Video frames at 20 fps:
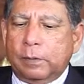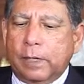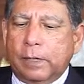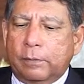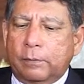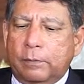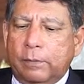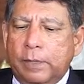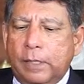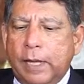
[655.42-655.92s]

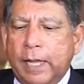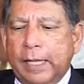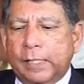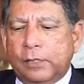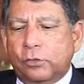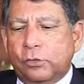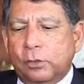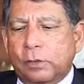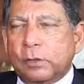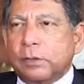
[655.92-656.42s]

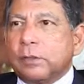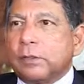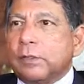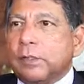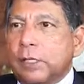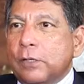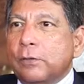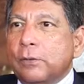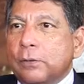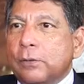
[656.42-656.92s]
reactions,
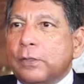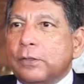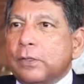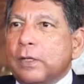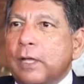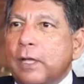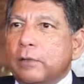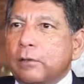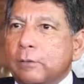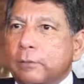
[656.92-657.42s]
you know, this
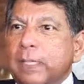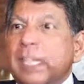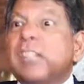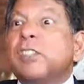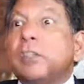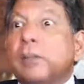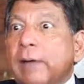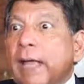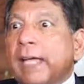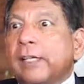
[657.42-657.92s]
kind of
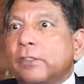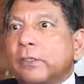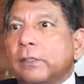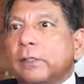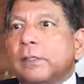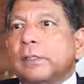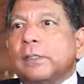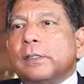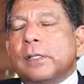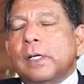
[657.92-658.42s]

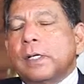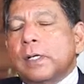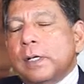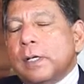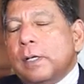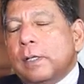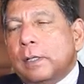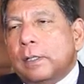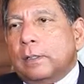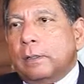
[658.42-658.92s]
interactions,
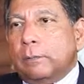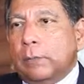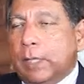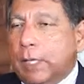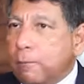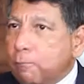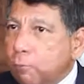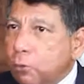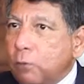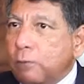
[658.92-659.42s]
and we
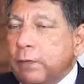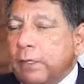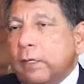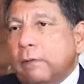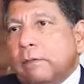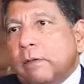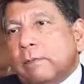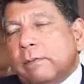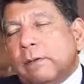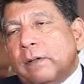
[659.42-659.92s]
can move it
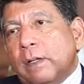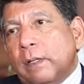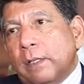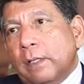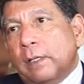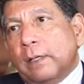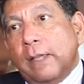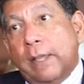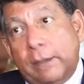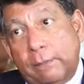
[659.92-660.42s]
even
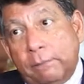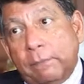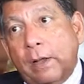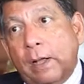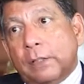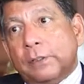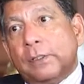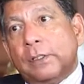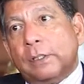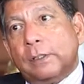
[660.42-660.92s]
further and
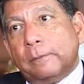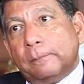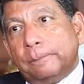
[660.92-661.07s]
faster.